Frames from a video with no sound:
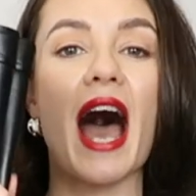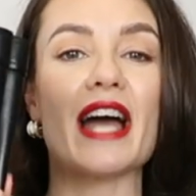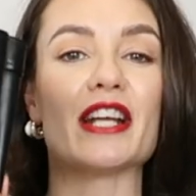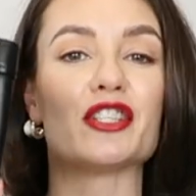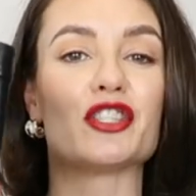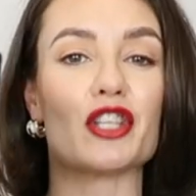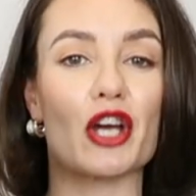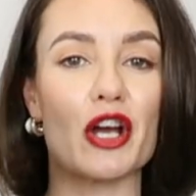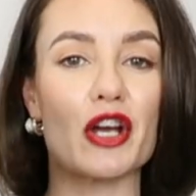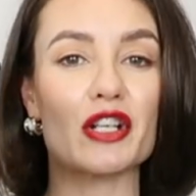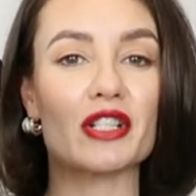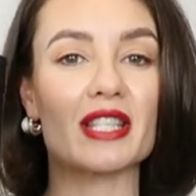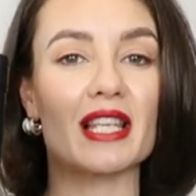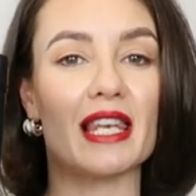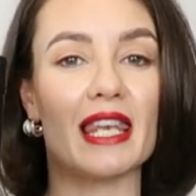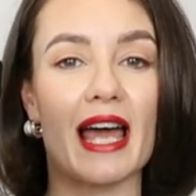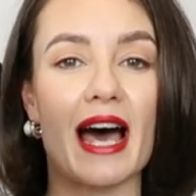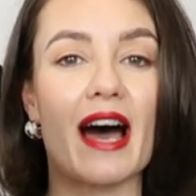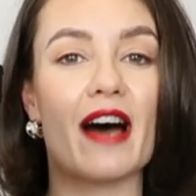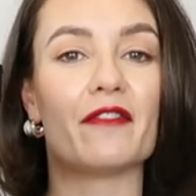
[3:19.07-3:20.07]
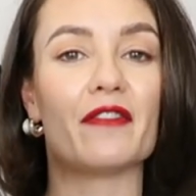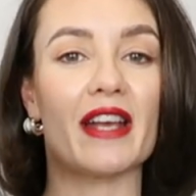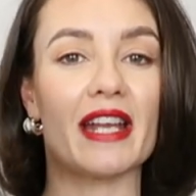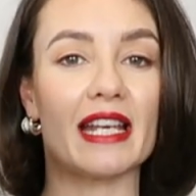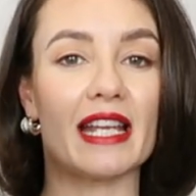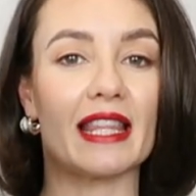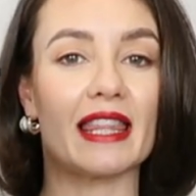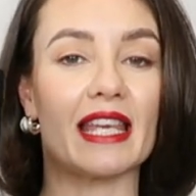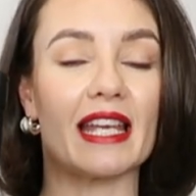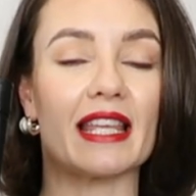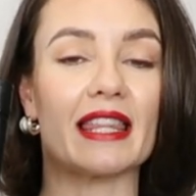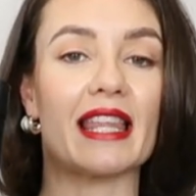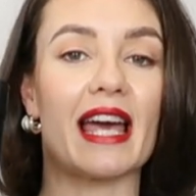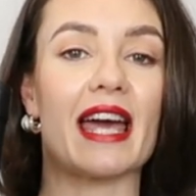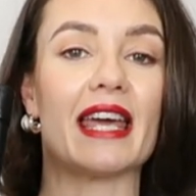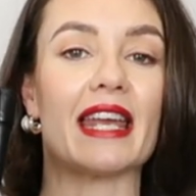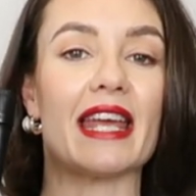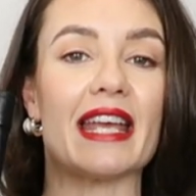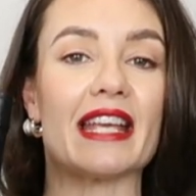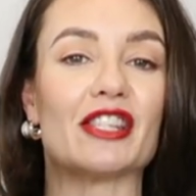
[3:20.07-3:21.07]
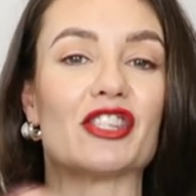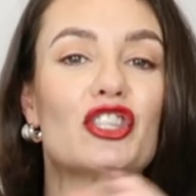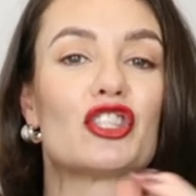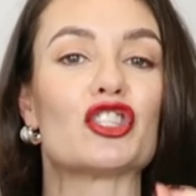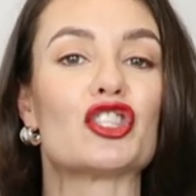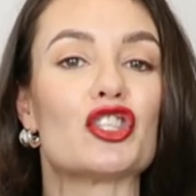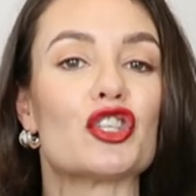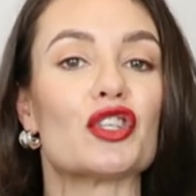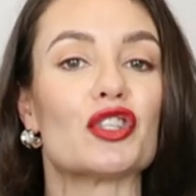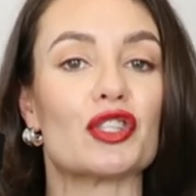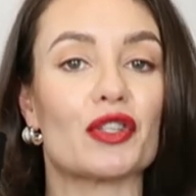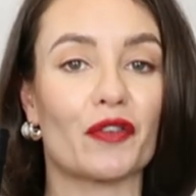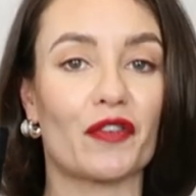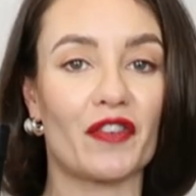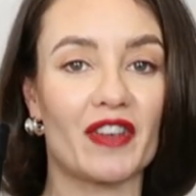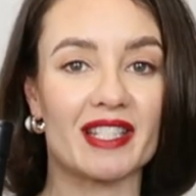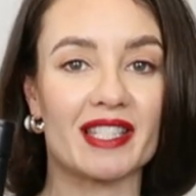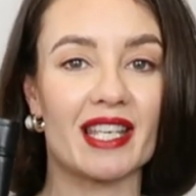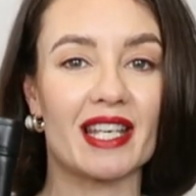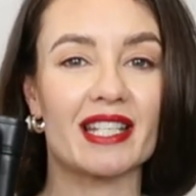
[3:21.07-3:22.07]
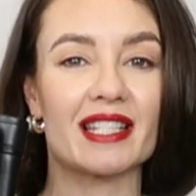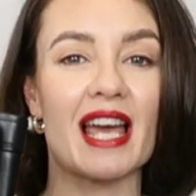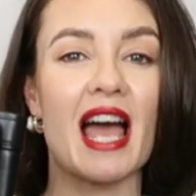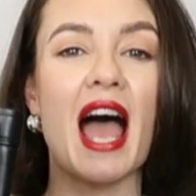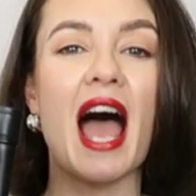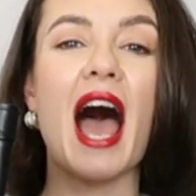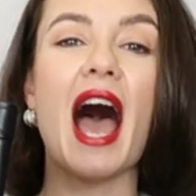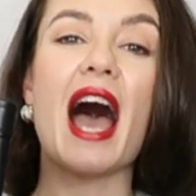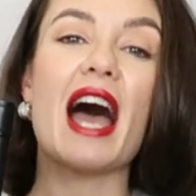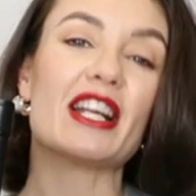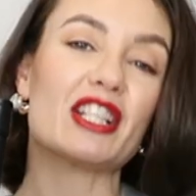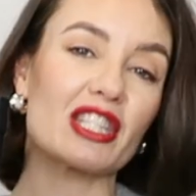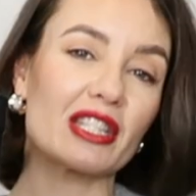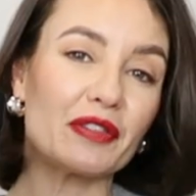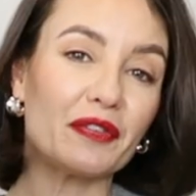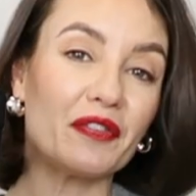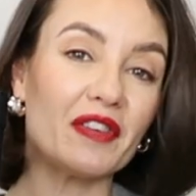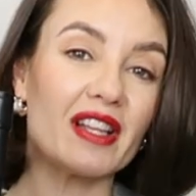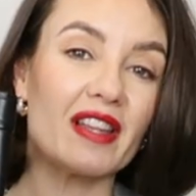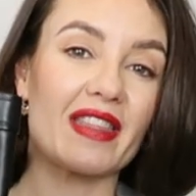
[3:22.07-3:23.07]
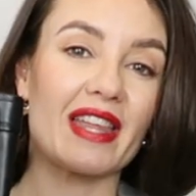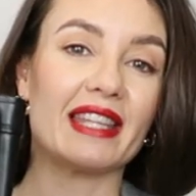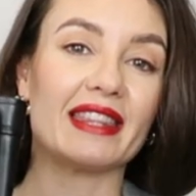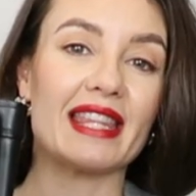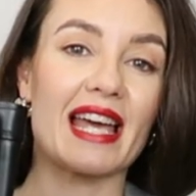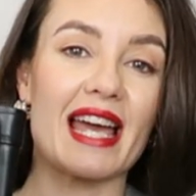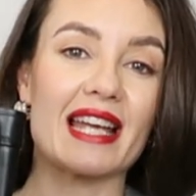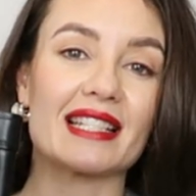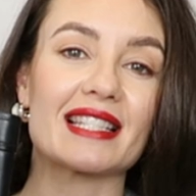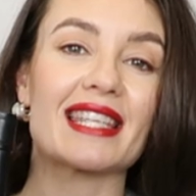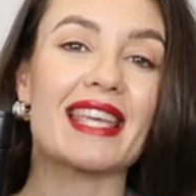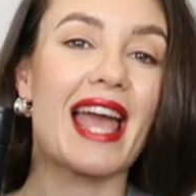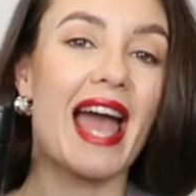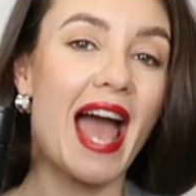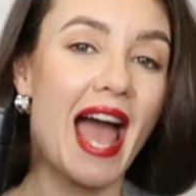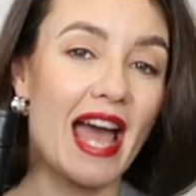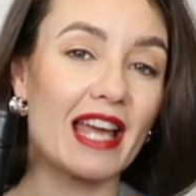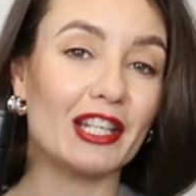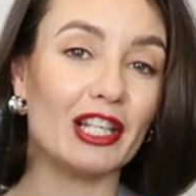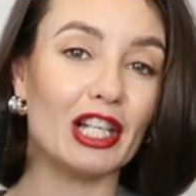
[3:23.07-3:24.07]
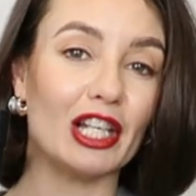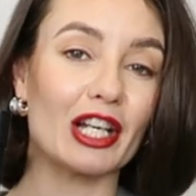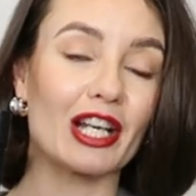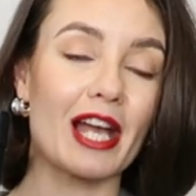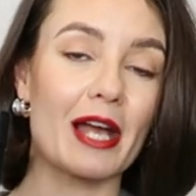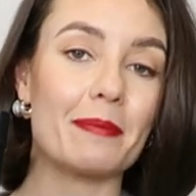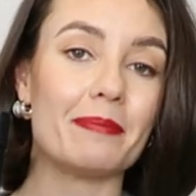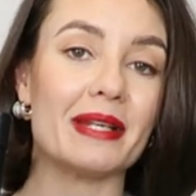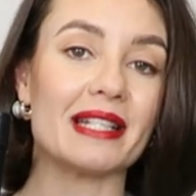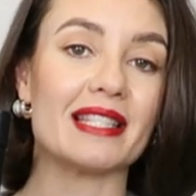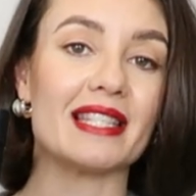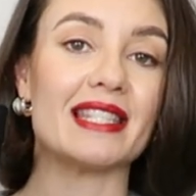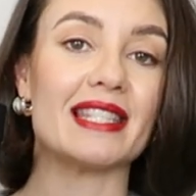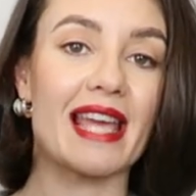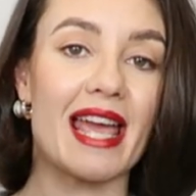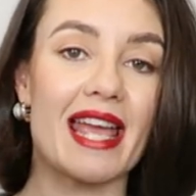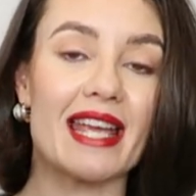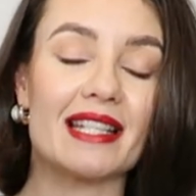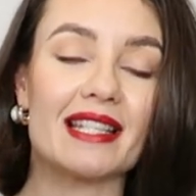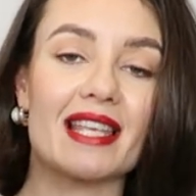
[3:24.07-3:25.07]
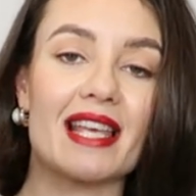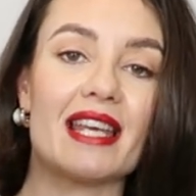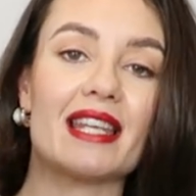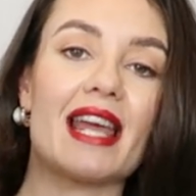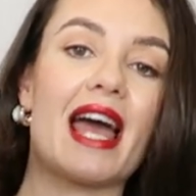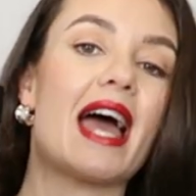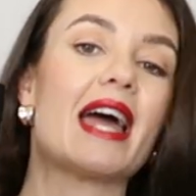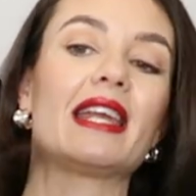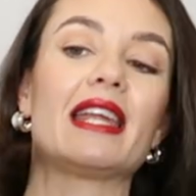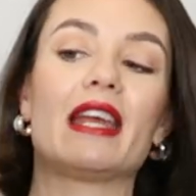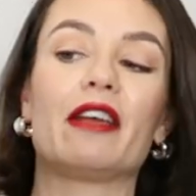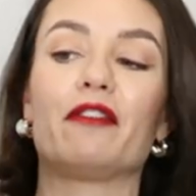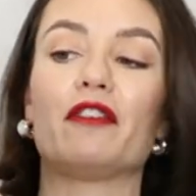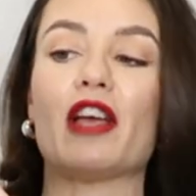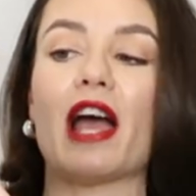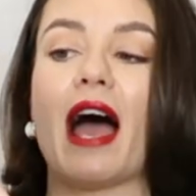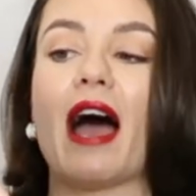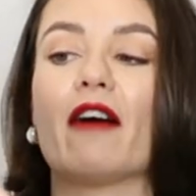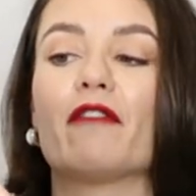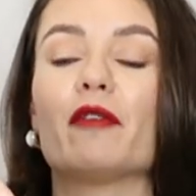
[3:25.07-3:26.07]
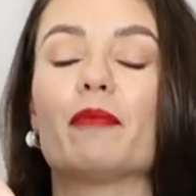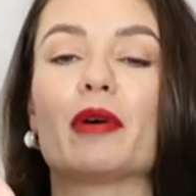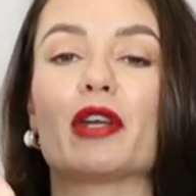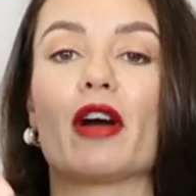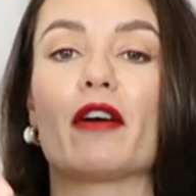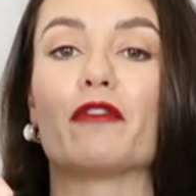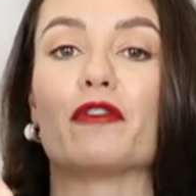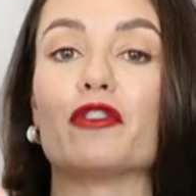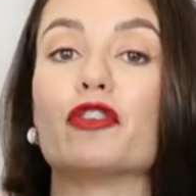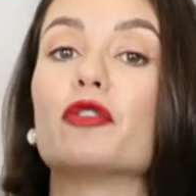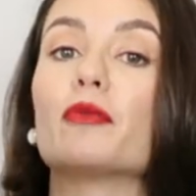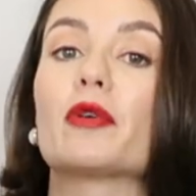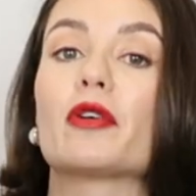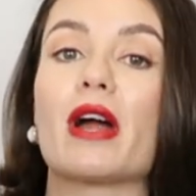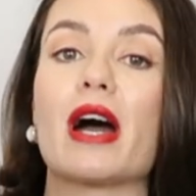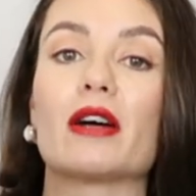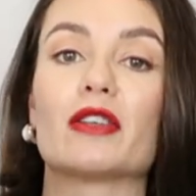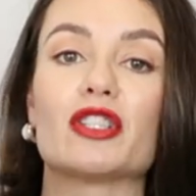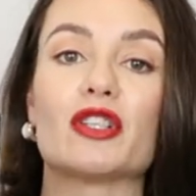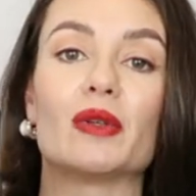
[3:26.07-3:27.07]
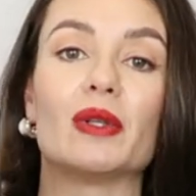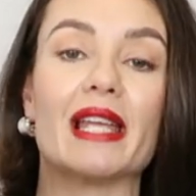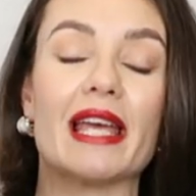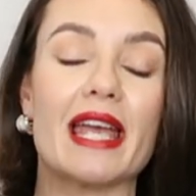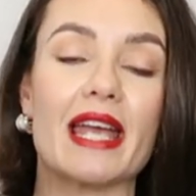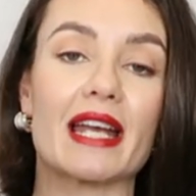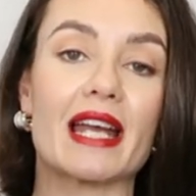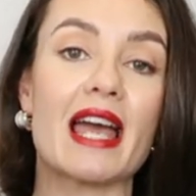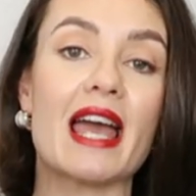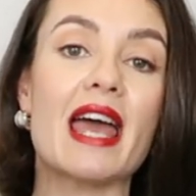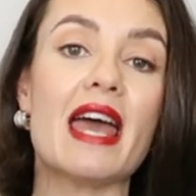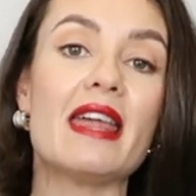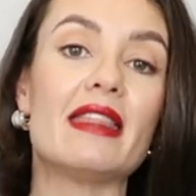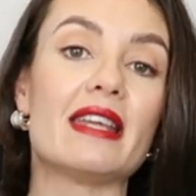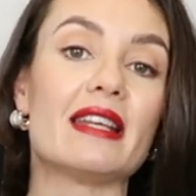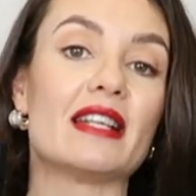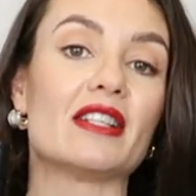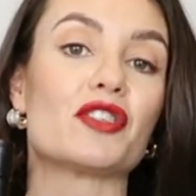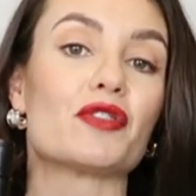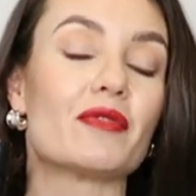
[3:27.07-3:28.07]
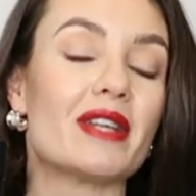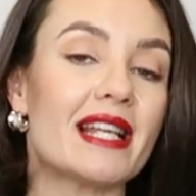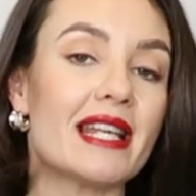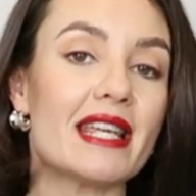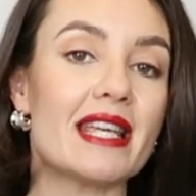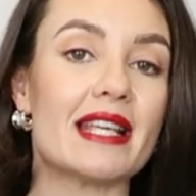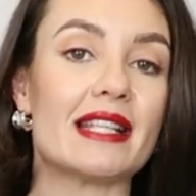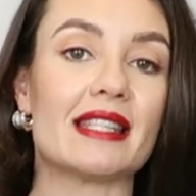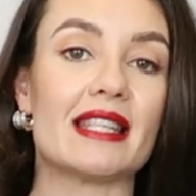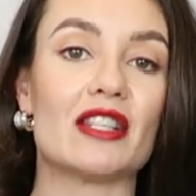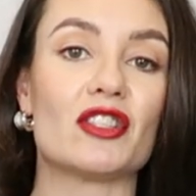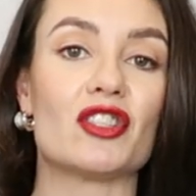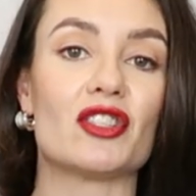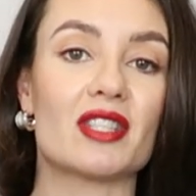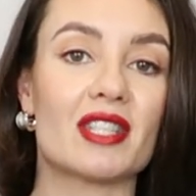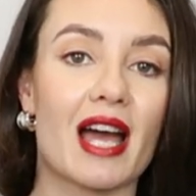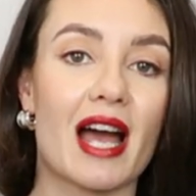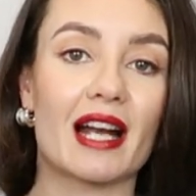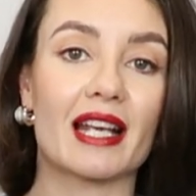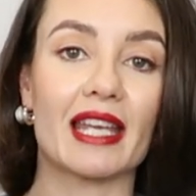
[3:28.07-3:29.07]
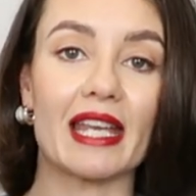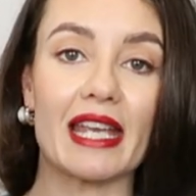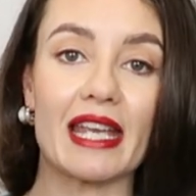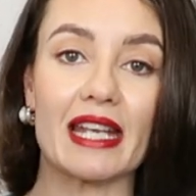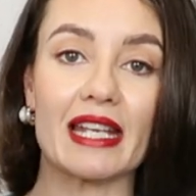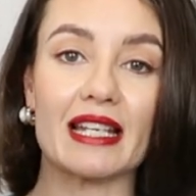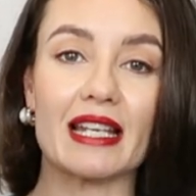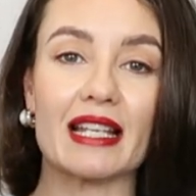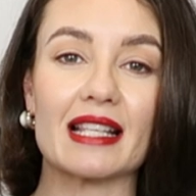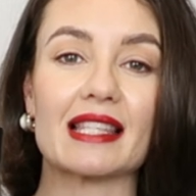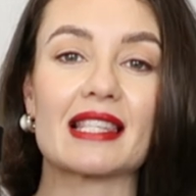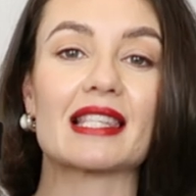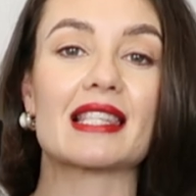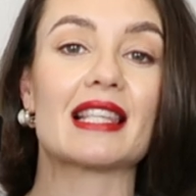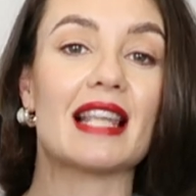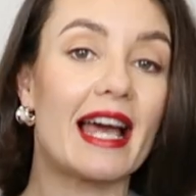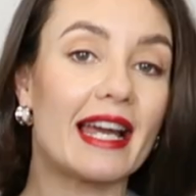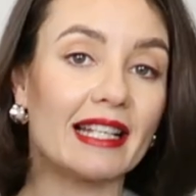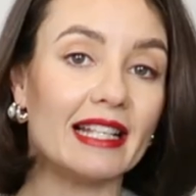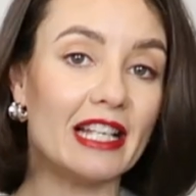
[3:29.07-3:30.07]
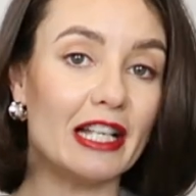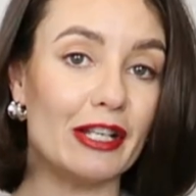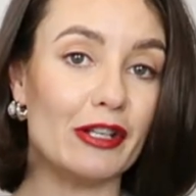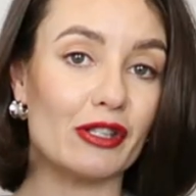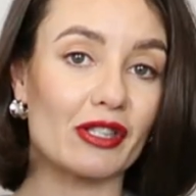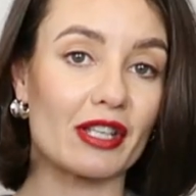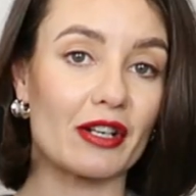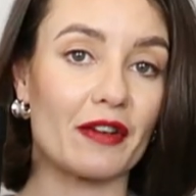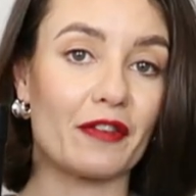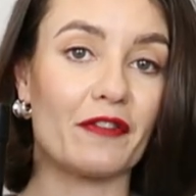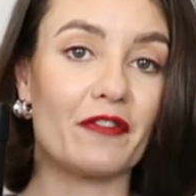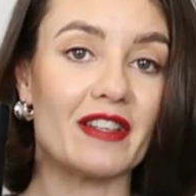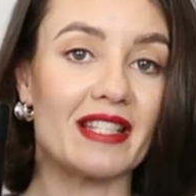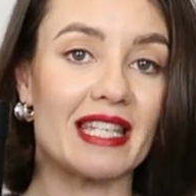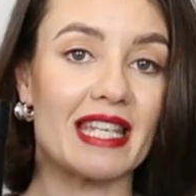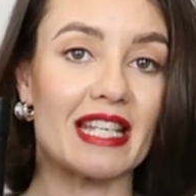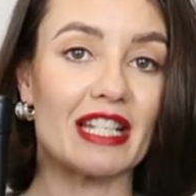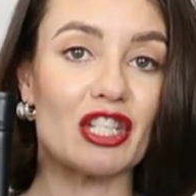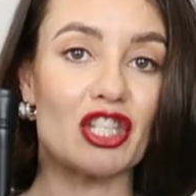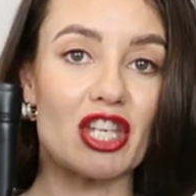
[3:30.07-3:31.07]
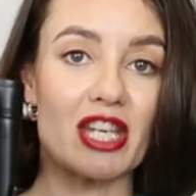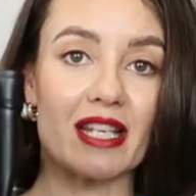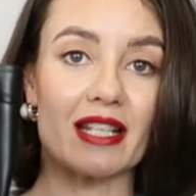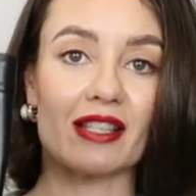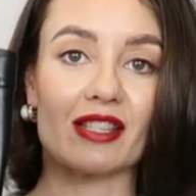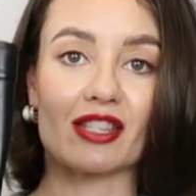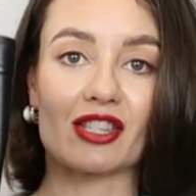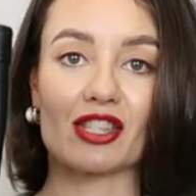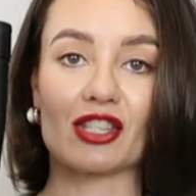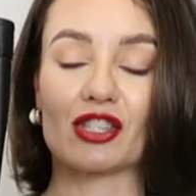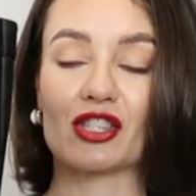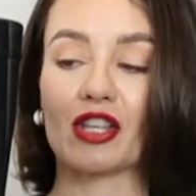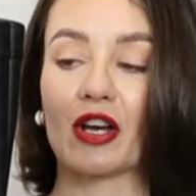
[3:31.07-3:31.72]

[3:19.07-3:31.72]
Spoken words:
I don't love anything that is tutu fitted. I just feel that that can look a bit dated, and if you have a bit of room around your leg, then it's really easy to tuck in slightly looser fitting jeans.